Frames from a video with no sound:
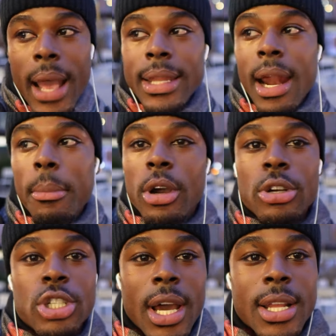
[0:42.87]
and then I'm gonna
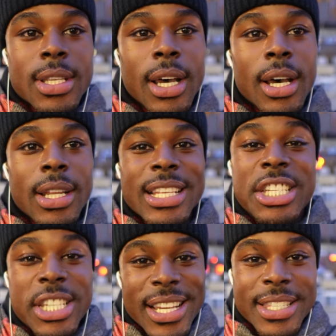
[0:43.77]
go try this uh, this
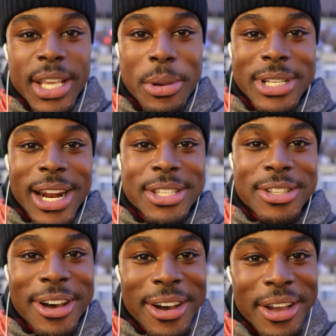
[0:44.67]
chicken sandwich that I
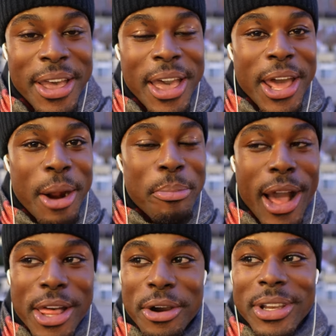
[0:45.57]
saw, and I'm
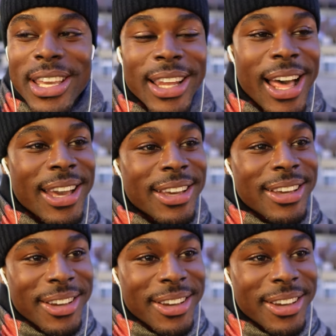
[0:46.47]
probably gonna get like